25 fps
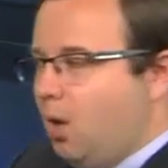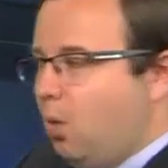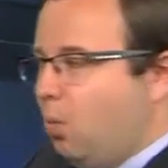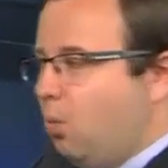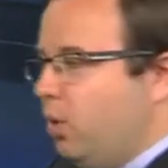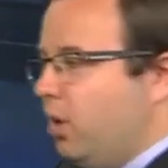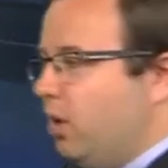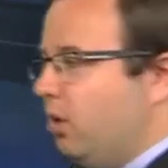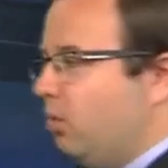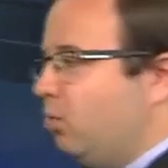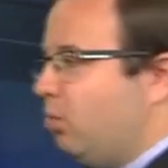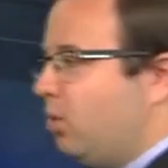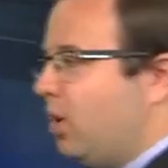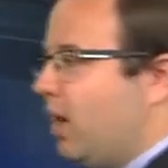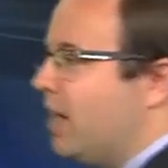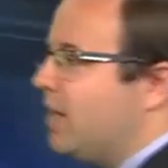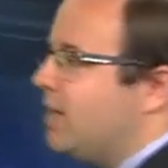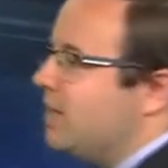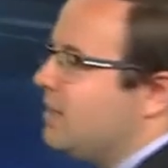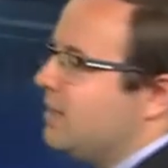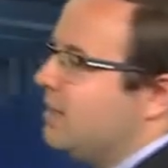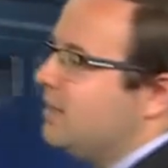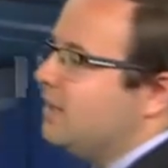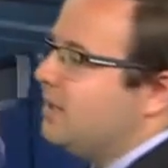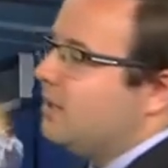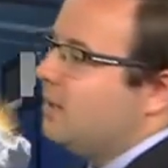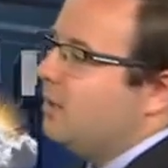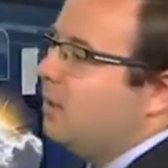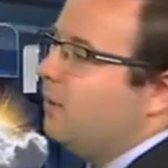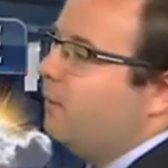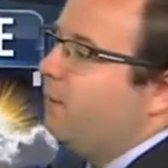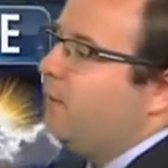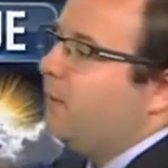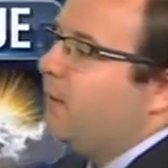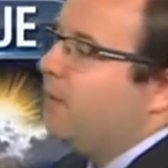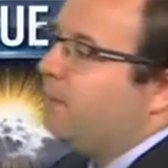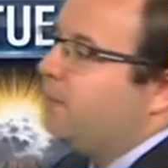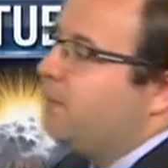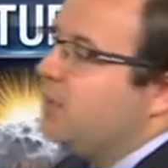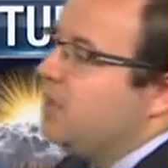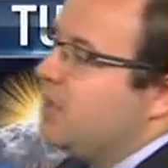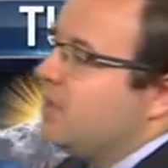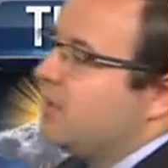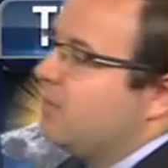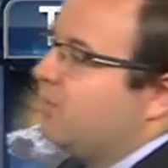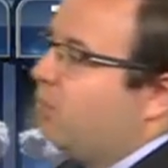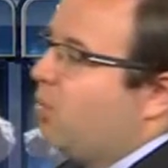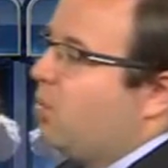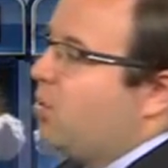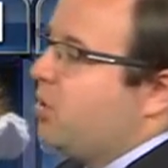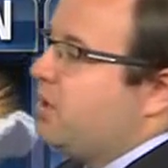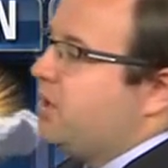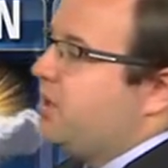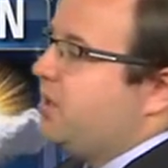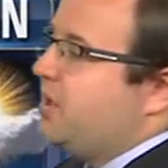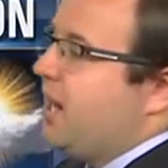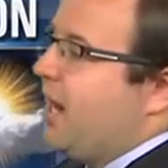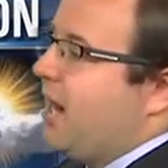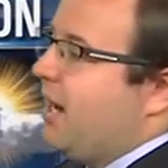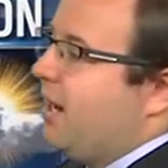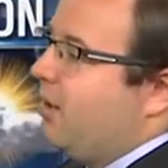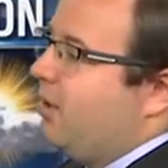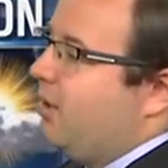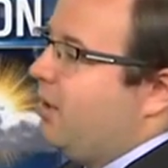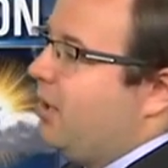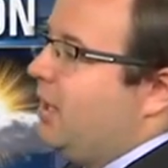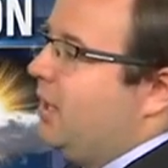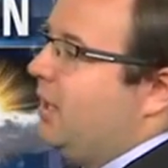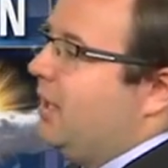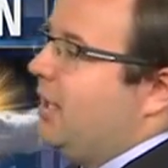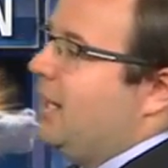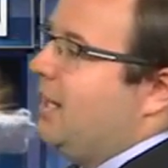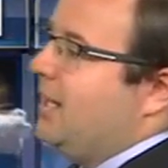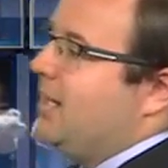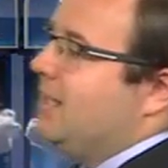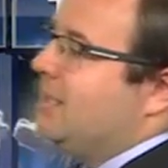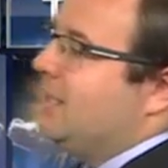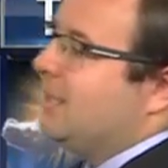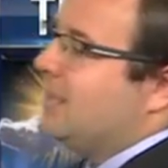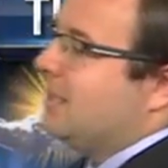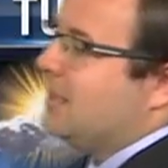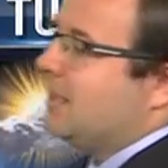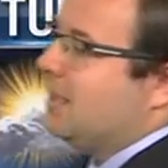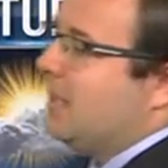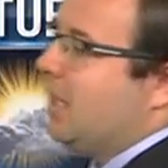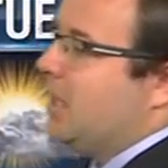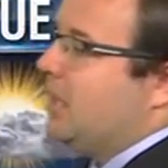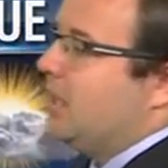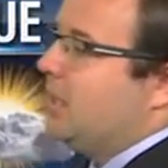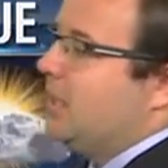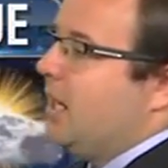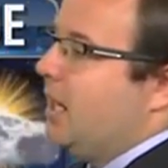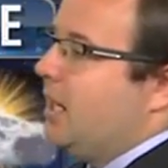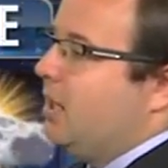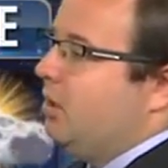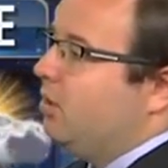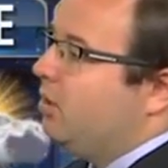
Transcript: will rise into the 50s for Saturday and Sunday,